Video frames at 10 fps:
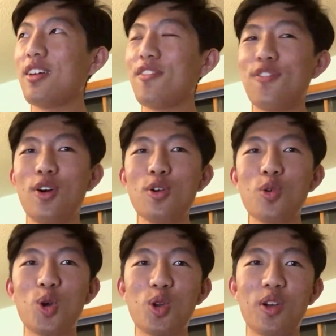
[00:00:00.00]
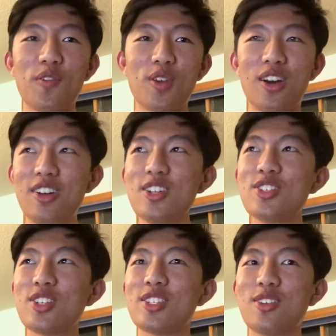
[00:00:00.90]
fall quarter of
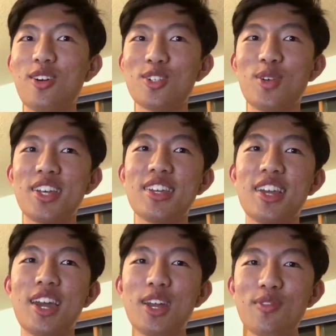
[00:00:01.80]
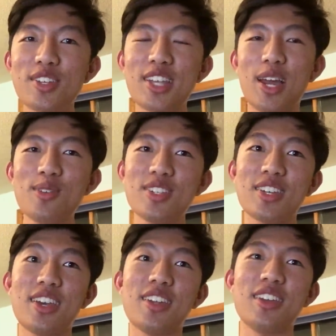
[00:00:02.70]
college to start so I can get out of this house
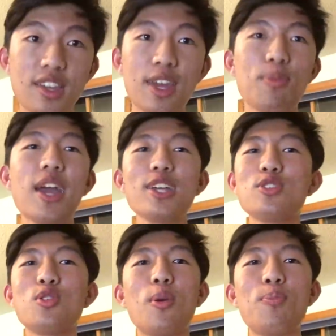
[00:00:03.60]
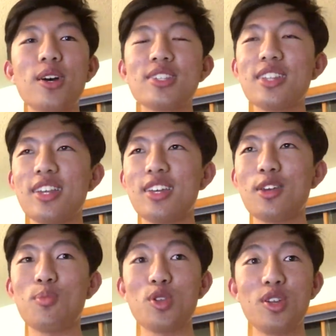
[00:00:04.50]
again. Get back into a bustling
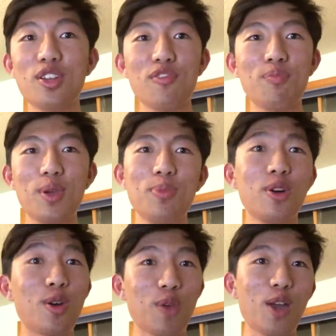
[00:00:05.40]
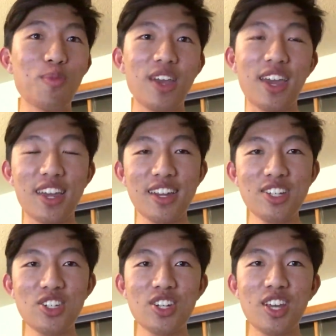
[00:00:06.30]
community of people around my
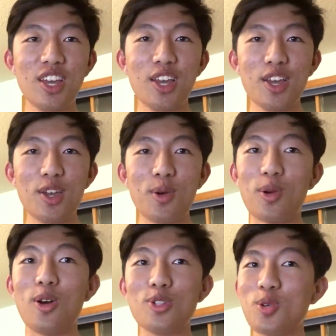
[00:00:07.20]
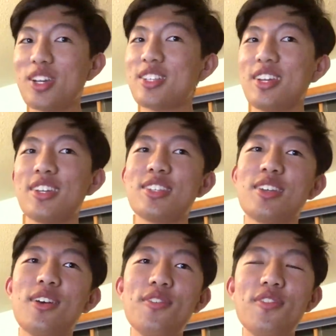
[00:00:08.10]
age who are all doing exciting
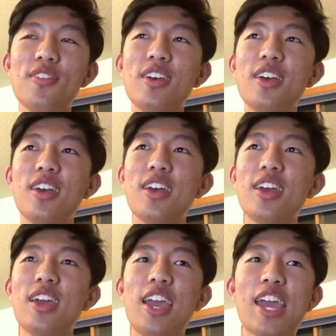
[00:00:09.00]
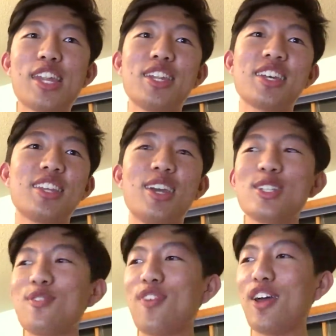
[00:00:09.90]
stuff. And like the
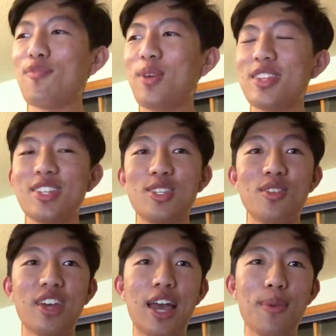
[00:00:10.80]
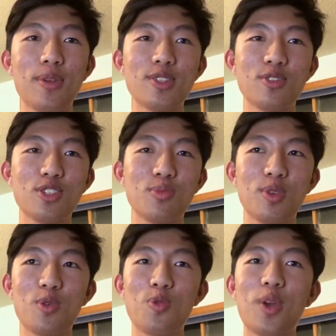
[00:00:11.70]
next five months until that happens are just
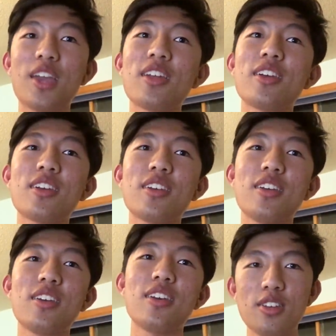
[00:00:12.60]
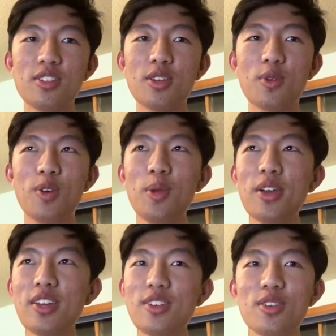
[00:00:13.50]
me waiting. So like, what am
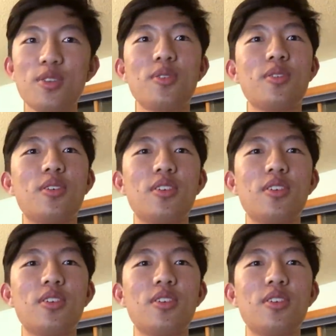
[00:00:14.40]
I gonna do?